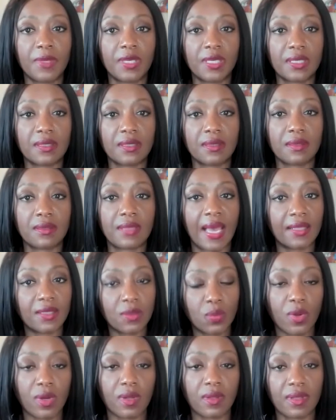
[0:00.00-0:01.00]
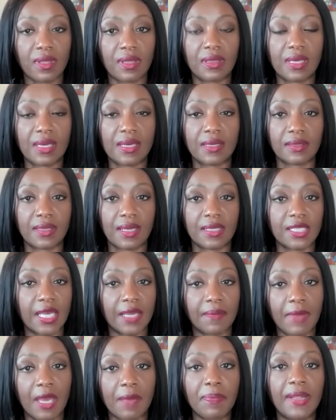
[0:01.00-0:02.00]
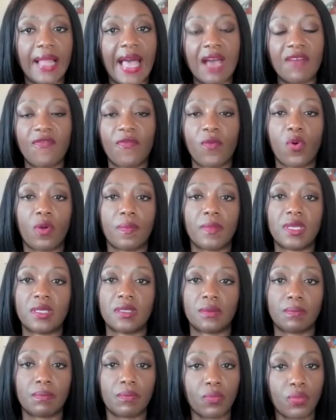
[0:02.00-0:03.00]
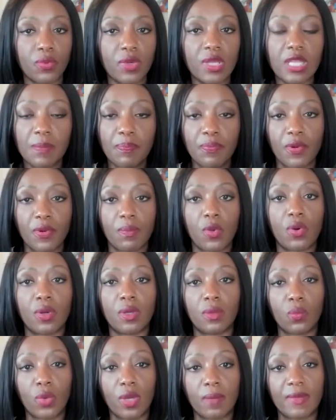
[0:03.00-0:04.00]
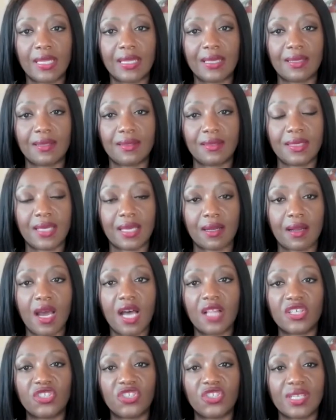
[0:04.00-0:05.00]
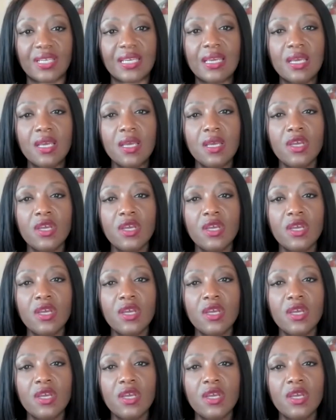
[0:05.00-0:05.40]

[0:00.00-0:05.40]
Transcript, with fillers: because that's one of the things that's like my platform is really promoting women in technology